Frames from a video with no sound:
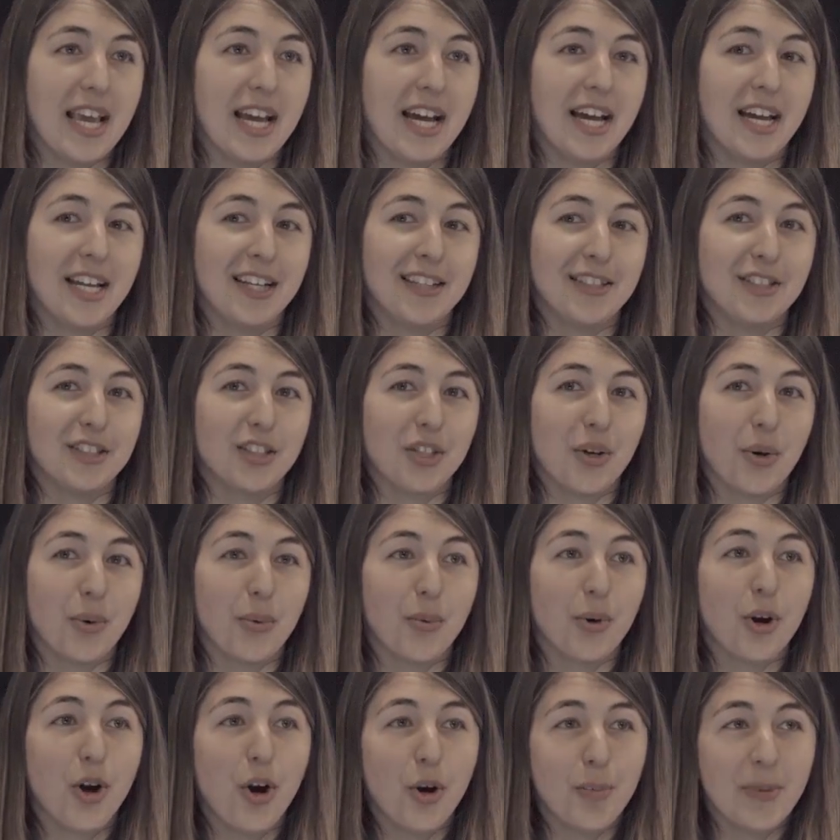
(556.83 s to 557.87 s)
And so
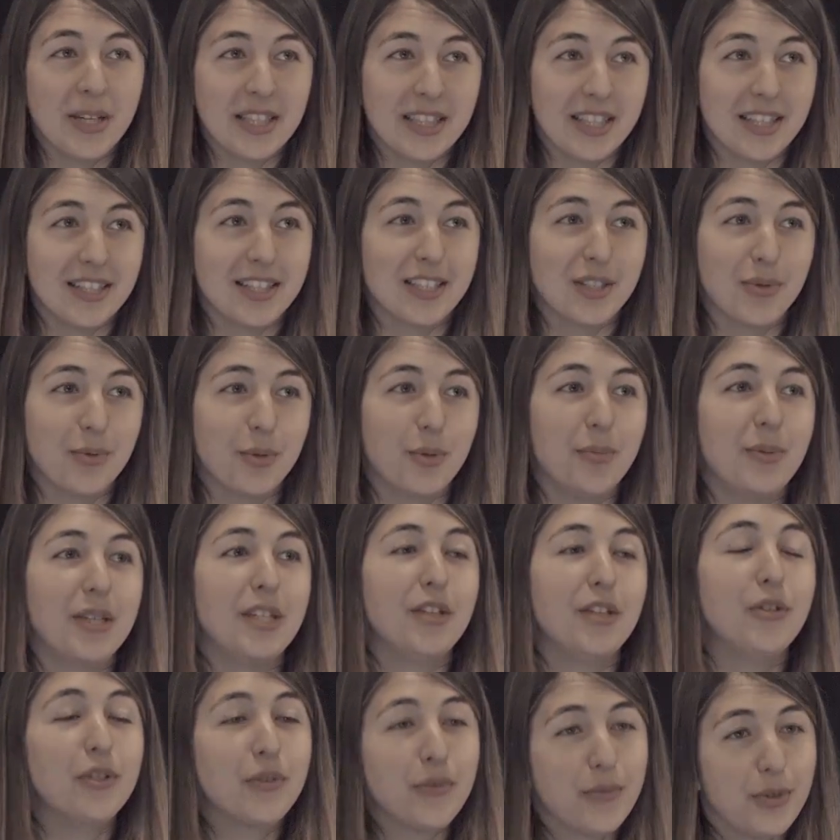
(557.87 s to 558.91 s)
we're hoping that this will be
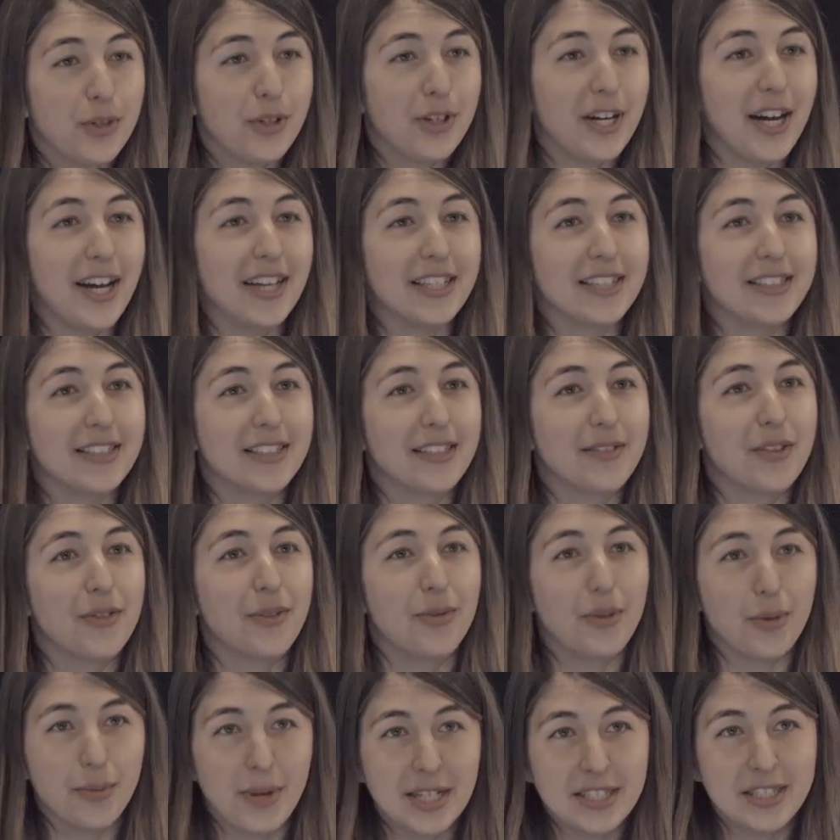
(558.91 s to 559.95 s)
useful as
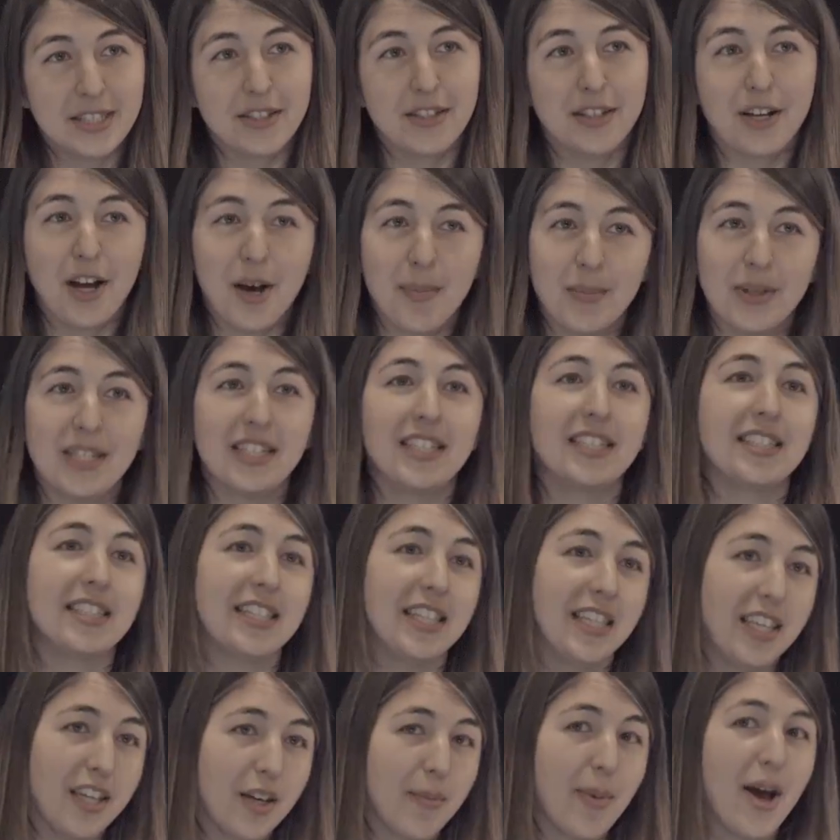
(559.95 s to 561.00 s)
the rest of the company is
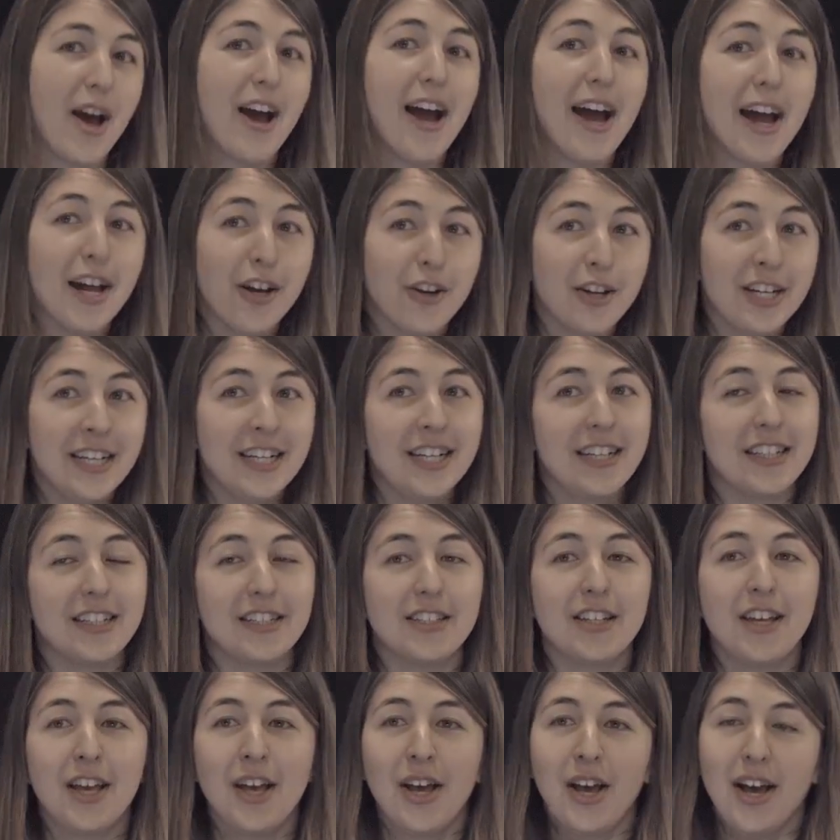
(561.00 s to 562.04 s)
thinking about
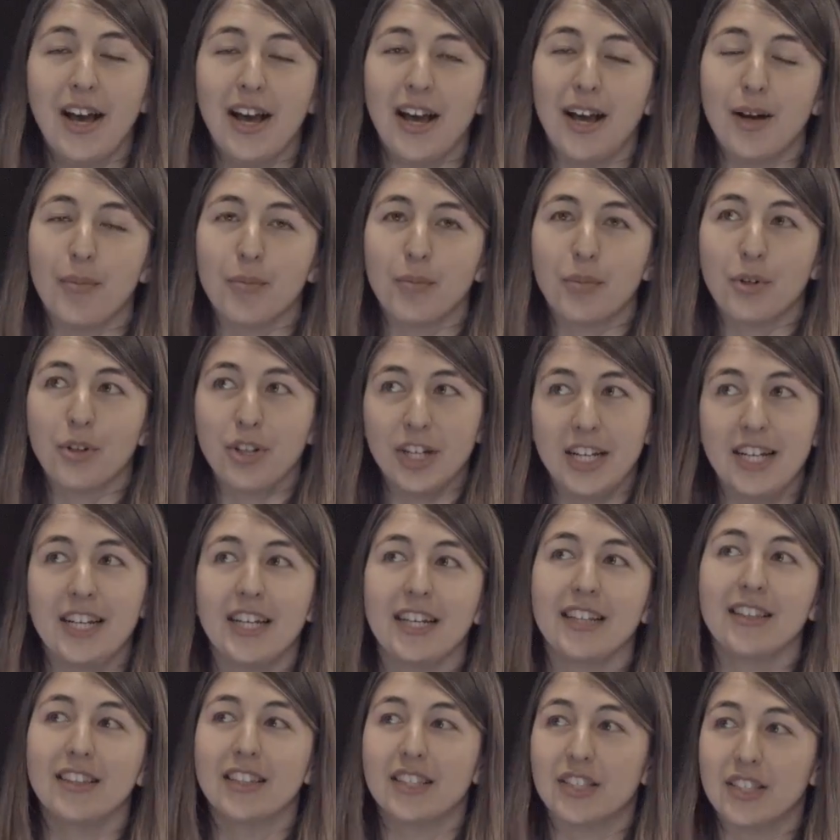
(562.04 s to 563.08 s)
hiring and
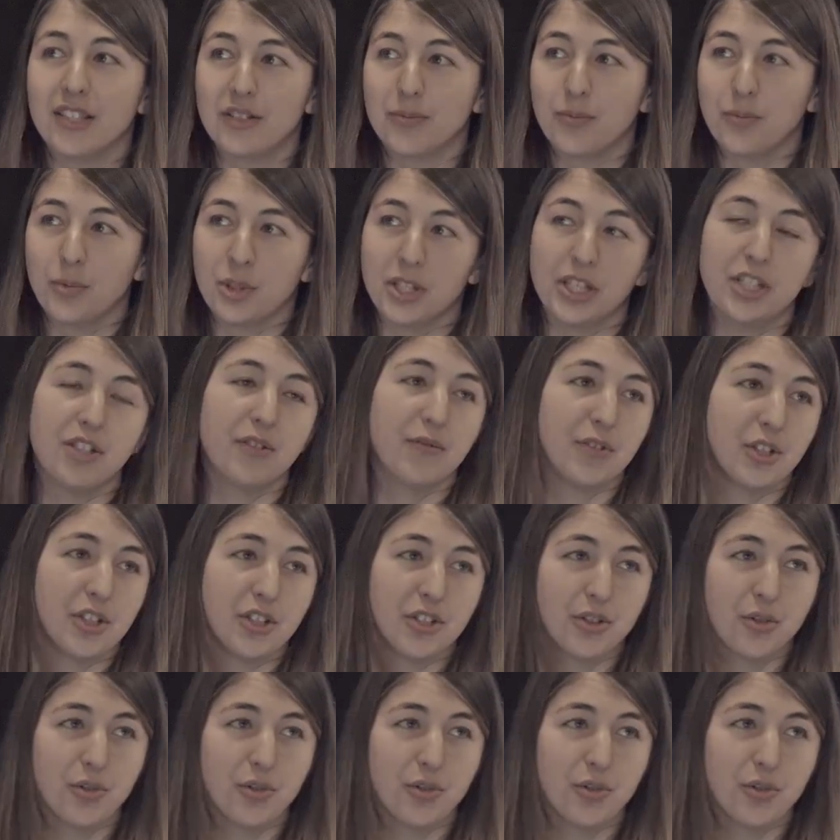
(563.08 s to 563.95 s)
creating this really diverse